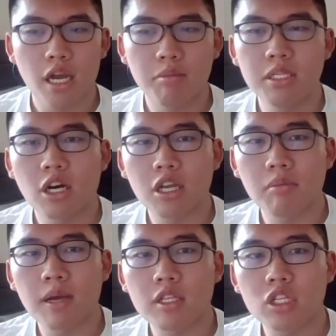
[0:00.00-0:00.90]
I'll be talking
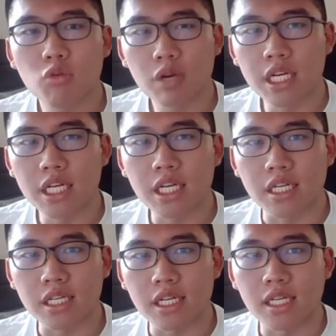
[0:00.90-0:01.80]
about screen
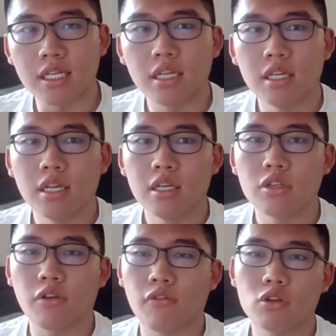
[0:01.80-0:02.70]
addiction.
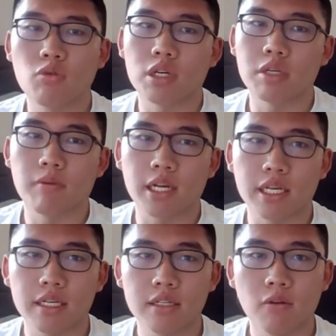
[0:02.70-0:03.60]
So, your first question probably
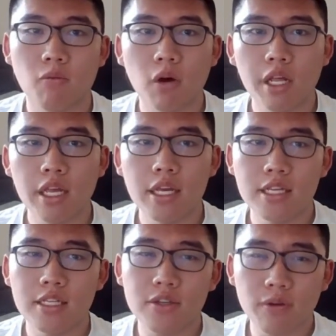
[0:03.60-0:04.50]
is, what
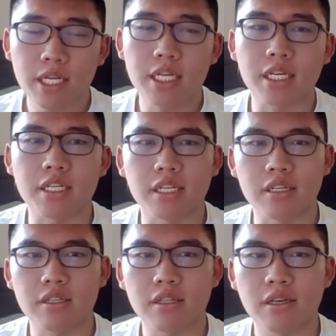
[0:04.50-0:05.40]
is screen addiction?
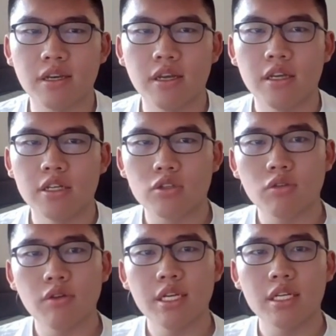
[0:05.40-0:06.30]

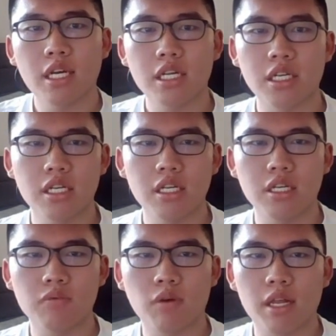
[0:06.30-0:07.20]
Screen addiction
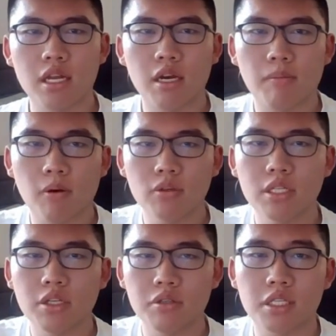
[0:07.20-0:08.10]
is when a
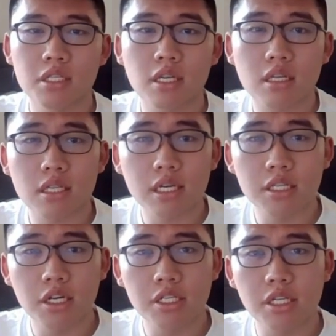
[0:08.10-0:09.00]
person uses
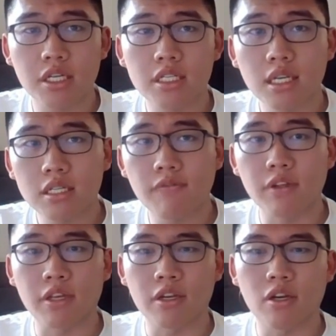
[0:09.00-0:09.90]
technology
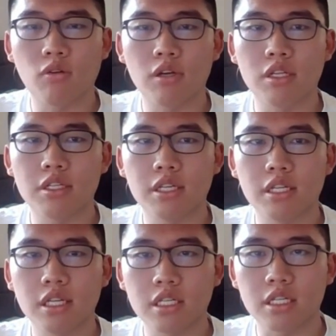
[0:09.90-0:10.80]
excessively, according to the
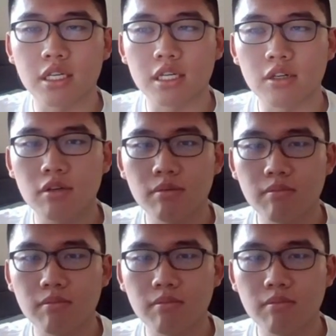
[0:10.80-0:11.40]
Addiction Center.